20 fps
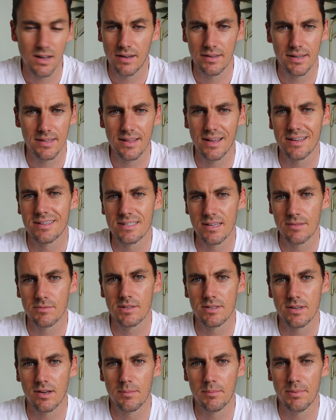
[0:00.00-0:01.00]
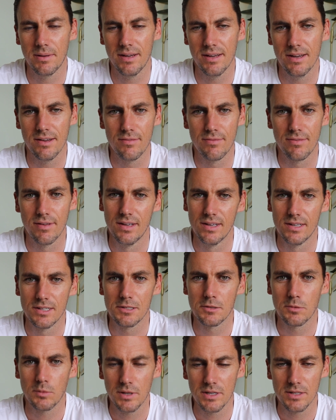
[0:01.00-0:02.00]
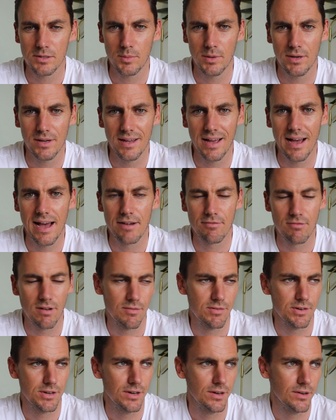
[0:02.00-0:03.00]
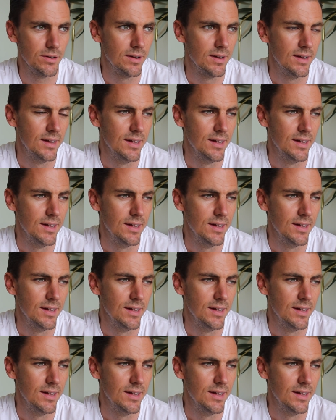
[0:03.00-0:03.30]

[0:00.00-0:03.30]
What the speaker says: I need that 79p of sweet, sweet ad revenue.